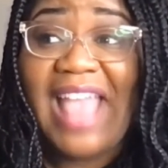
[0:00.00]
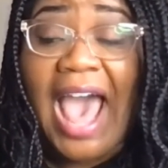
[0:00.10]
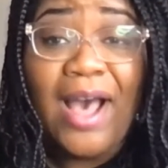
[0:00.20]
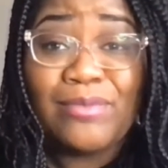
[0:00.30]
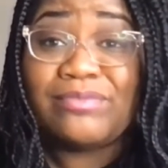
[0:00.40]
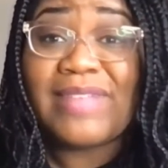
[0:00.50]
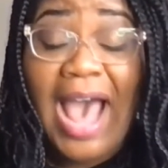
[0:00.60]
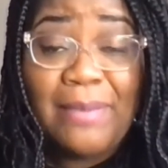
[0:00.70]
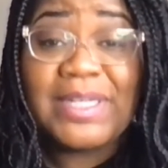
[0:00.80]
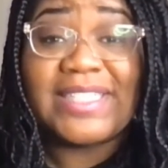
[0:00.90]
I'm
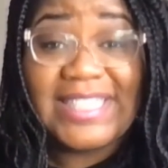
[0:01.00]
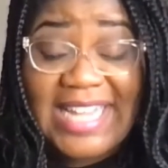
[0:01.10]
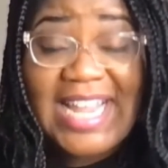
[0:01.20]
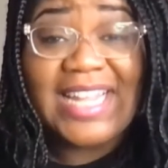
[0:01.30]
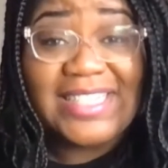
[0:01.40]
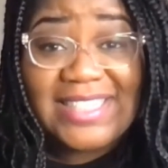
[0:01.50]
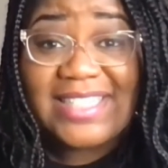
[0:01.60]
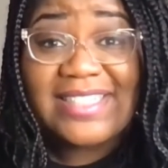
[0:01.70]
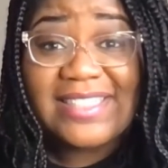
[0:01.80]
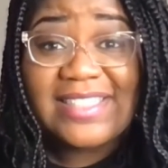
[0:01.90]
I'm
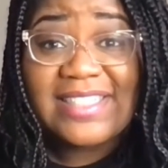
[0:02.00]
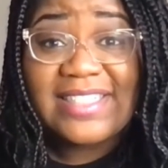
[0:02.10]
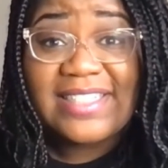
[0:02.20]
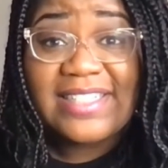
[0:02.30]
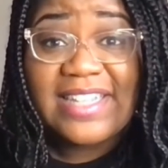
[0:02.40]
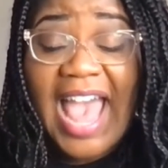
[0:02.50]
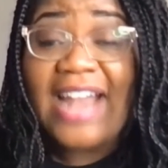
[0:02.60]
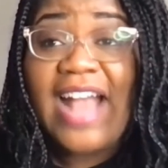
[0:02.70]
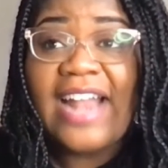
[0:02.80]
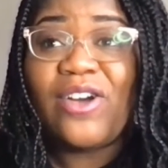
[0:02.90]
content.
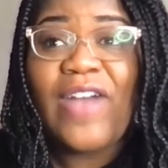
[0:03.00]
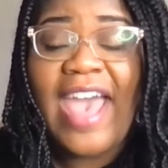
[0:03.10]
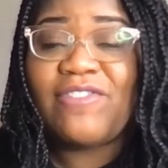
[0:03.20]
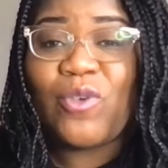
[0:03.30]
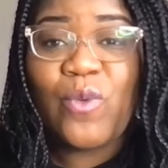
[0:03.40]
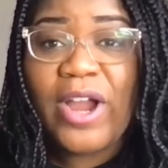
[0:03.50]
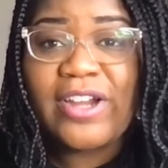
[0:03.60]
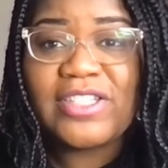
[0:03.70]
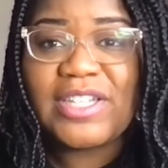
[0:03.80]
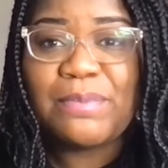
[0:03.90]
I, I don't have a
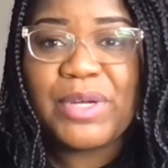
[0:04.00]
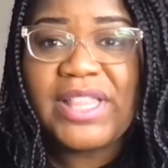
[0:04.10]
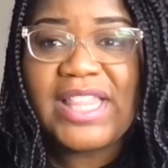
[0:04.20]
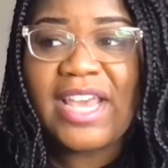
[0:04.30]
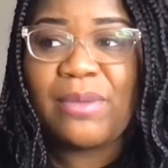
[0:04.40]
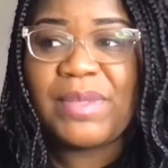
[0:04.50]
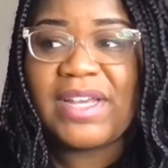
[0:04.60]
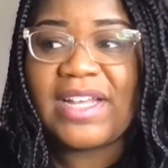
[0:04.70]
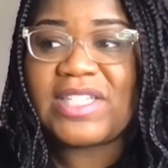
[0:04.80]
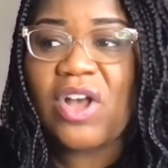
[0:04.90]
word to put there
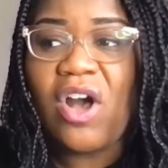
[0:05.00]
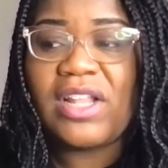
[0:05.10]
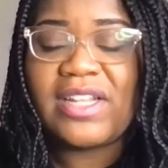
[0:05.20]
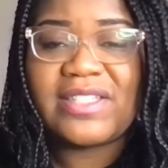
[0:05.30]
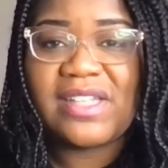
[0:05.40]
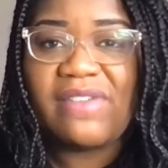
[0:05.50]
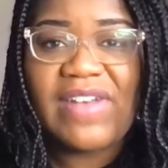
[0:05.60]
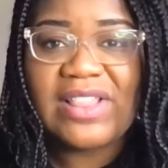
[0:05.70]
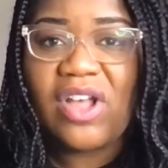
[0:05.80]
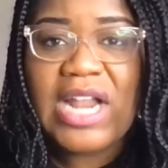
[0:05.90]
because all of the stuff
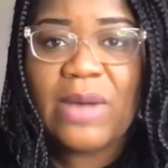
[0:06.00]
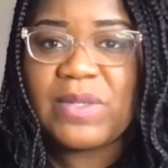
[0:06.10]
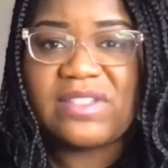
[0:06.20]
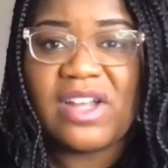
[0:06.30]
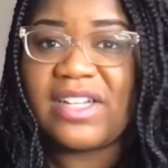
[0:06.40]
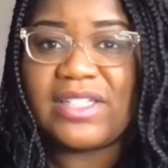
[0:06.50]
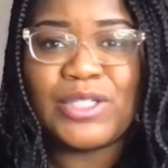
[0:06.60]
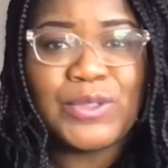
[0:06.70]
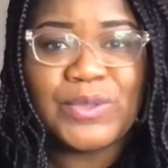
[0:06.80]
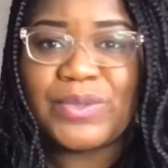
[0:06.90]
I thought I was gonna
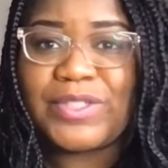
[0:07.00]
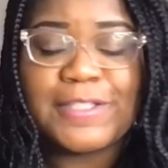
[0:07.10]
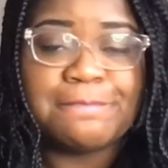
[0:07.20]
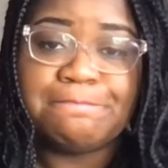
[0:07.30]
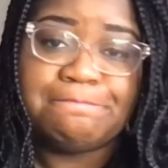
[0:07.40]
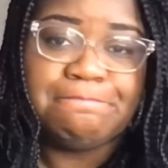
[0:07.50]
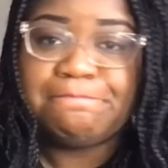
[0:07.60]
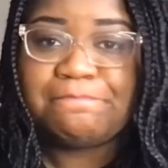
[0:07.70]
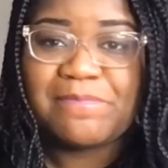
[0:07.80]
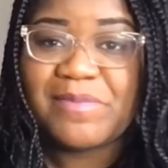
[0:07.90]
lose,
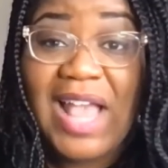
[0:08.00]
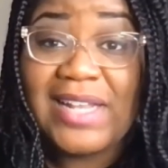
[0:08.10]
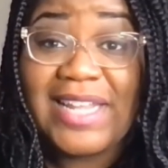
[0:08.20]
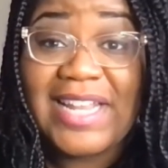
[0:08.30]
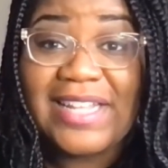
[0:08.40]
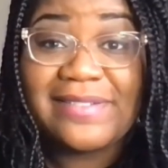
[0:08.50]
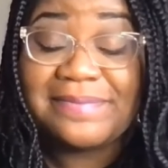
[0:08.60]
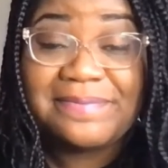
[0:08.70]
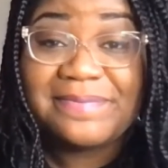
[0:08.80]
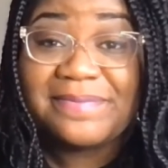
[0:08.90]
I didn't.
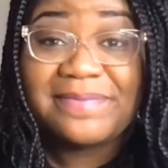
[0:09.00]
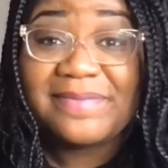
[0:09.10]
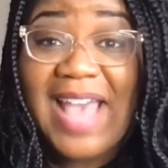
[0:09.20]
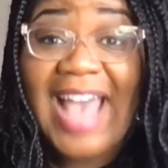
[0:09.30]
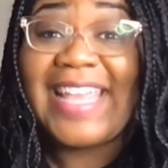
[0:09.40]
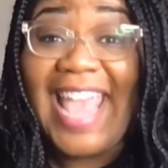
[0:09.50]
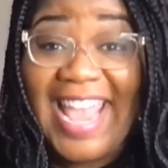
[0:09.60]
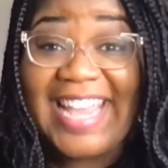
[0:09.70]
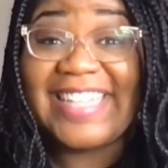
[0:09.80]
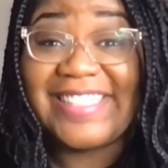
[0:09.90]
I
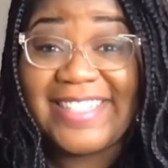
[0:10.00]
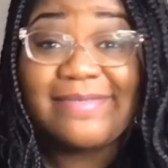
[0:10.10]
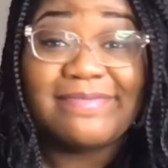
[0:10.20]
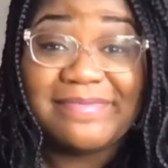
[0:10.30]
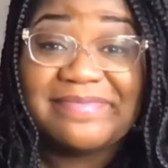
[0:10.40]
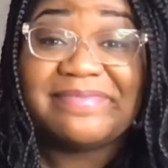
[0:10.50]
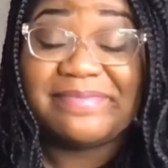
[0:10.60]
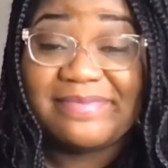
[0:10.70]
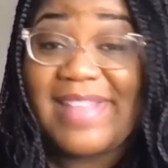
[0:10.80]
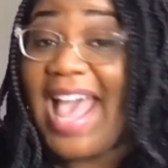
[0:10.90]
gained.
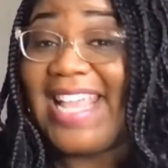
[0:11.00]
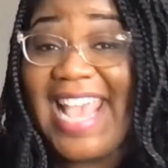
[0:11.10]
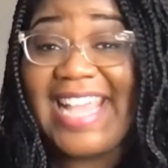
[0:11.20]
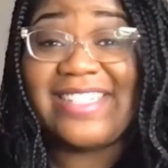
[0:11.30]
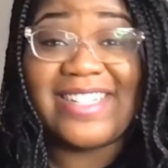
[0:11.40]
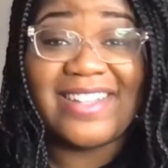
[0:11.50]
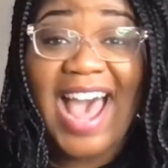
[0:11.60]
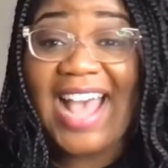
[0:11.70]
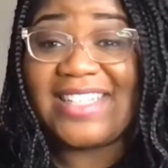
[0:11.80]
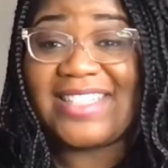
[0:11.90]
I gained a
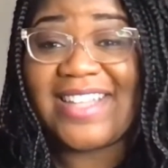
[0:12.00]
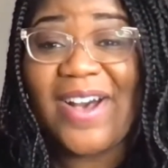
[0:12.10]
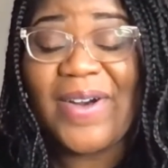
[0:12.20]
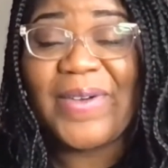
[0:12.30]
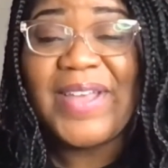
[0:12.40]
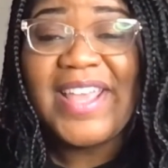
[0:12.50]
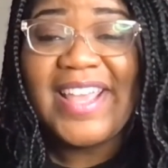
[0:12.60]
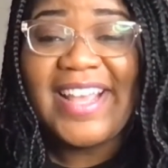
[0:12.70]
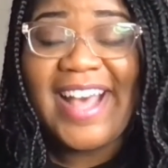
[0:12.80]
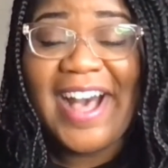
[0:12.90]
lot. So
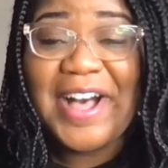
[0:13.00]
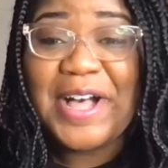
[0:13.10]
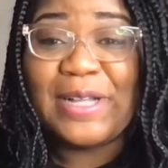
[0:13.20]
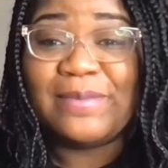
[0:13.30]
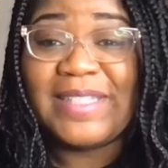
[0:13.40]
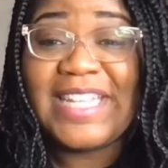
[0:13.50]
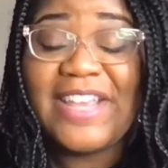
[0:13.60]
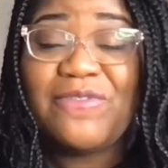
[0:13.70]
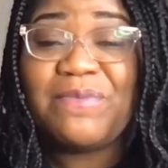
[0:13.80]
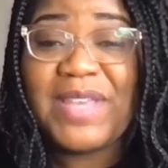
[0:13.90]
um
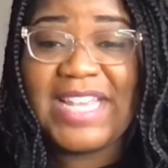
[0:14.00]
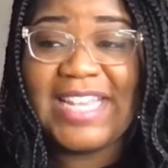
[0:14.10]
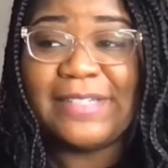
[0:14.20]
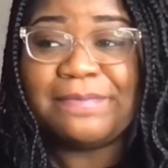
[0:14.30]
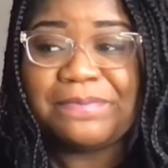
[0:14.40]
leave me